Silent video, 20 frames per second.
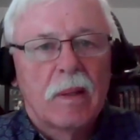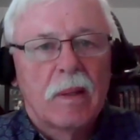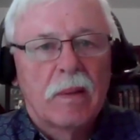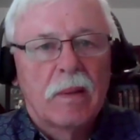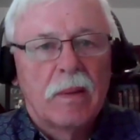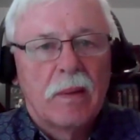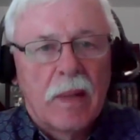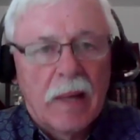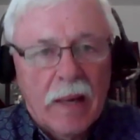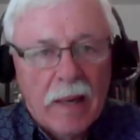
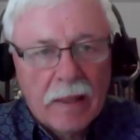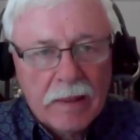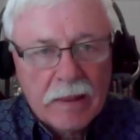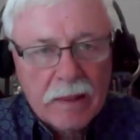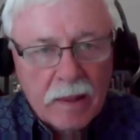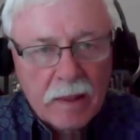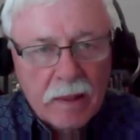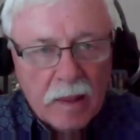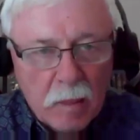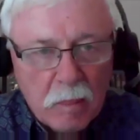
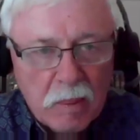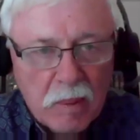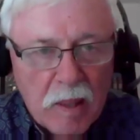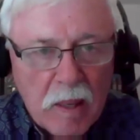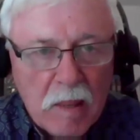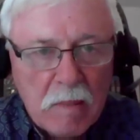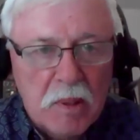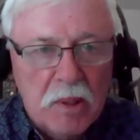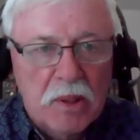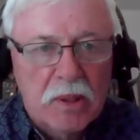That's a
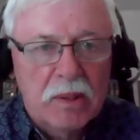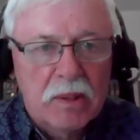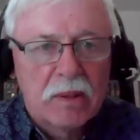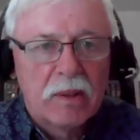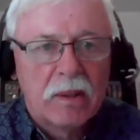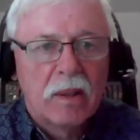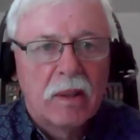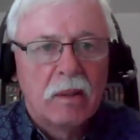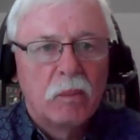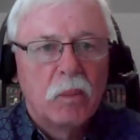
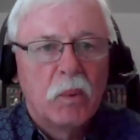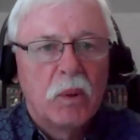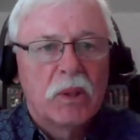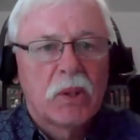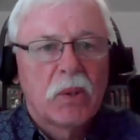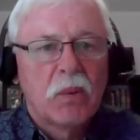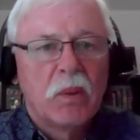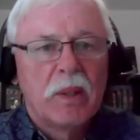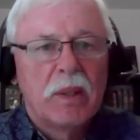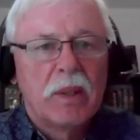promise of
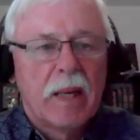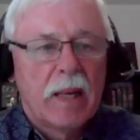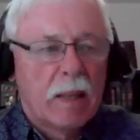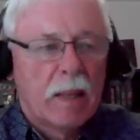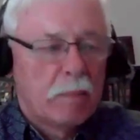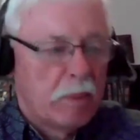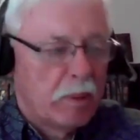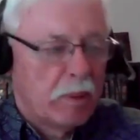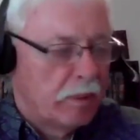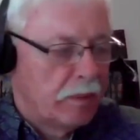what's going to
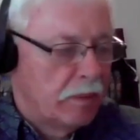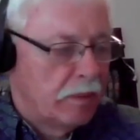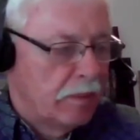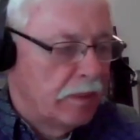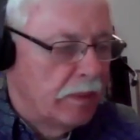happen.